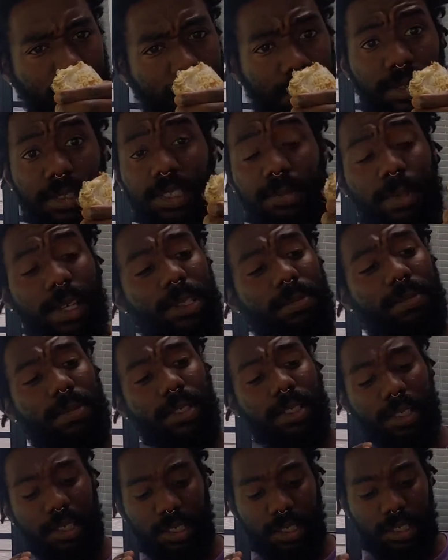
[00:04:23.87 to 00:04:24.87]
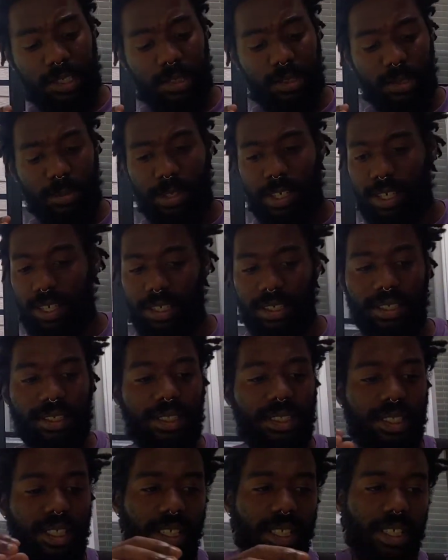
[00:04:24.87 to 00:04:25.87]
It smells pretty good too, to be
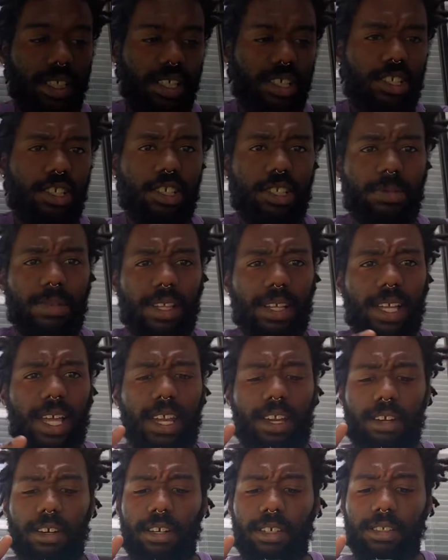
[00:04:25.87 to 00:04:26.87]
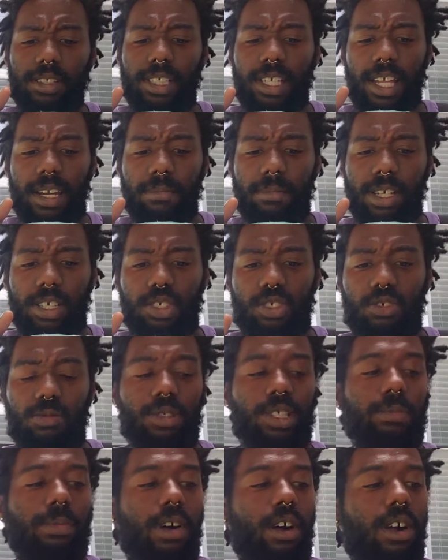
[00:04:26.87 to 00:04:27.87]
honest. It should smell like kind of earthy, kind of
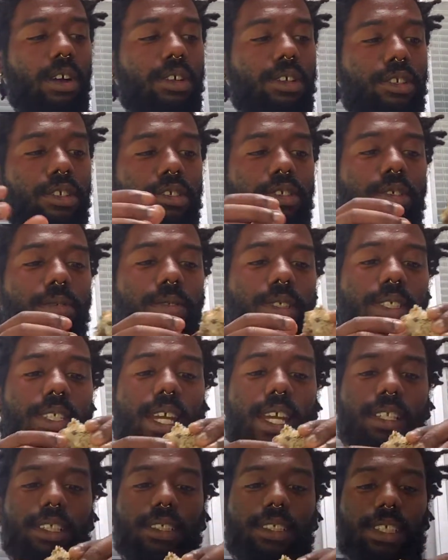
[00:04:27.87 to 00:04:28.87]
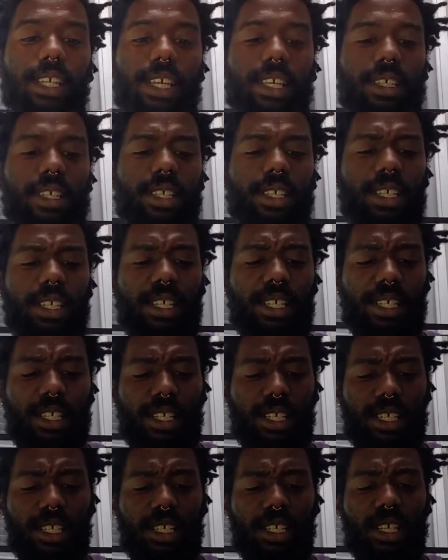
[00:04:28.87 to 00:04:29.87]
mushroomy, but all you're gonna do is take this cake,
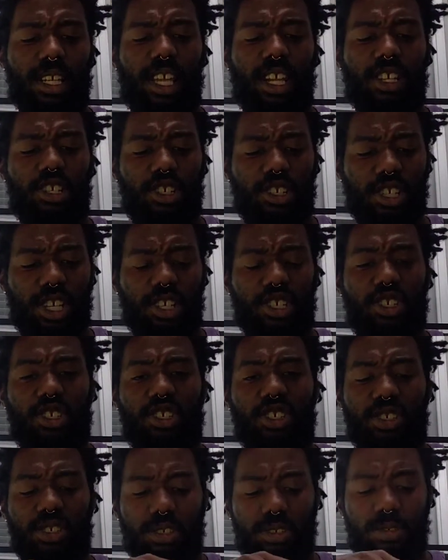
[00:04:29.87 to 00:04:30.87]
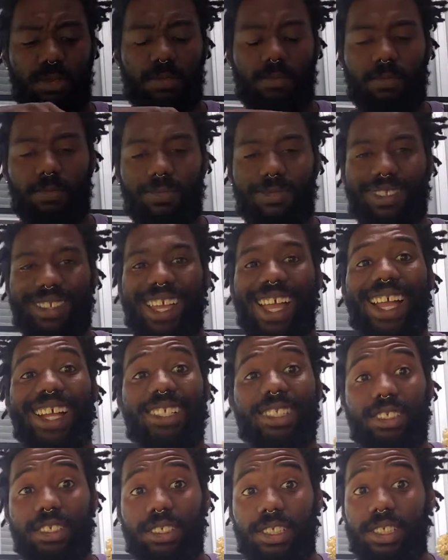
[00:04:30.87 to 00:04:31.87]
kind of just like,
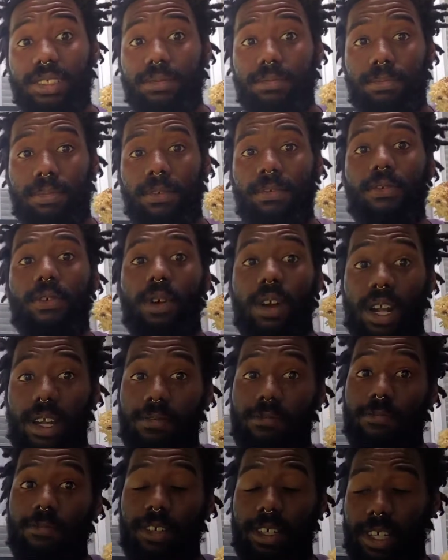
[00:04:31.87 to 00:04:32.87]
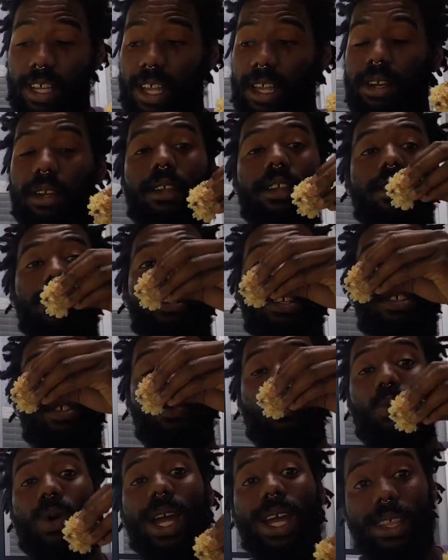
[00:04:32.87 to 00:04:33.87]
actually, before I even forget, you need to
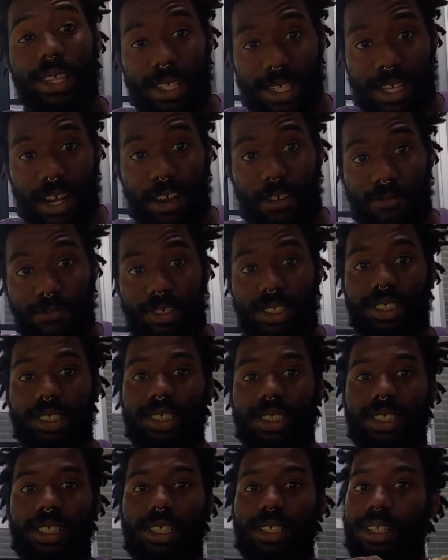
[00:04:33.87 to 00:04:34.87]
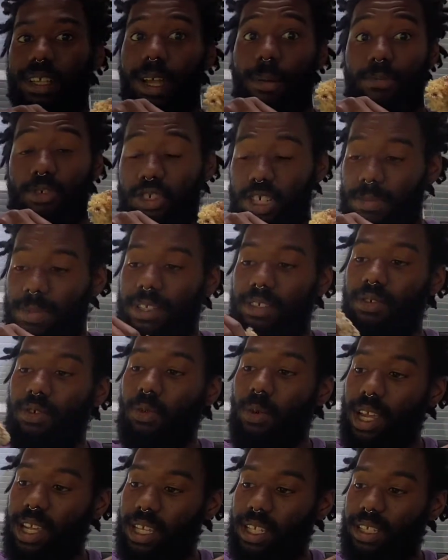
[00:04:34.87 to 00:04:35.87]
weigh this out first. I'm tripping,
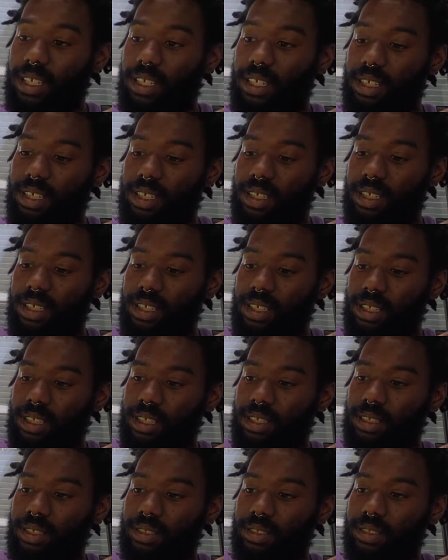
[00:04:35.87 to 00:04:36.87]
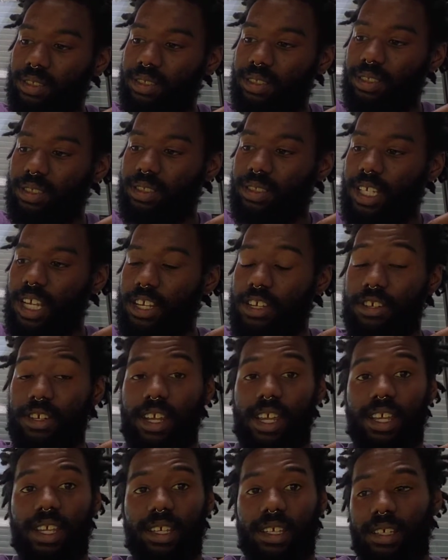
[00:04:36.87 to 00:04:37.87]
weigh it. Take your
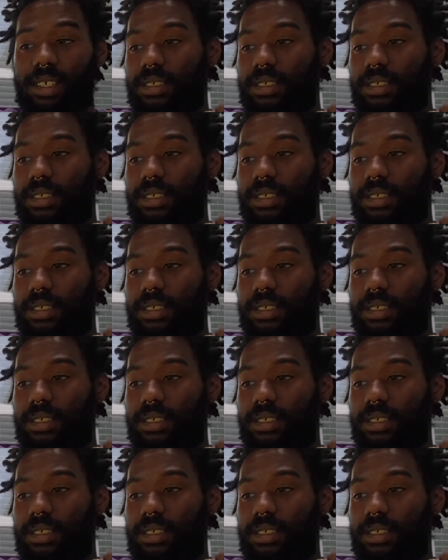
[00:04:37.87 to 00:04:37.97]
cake,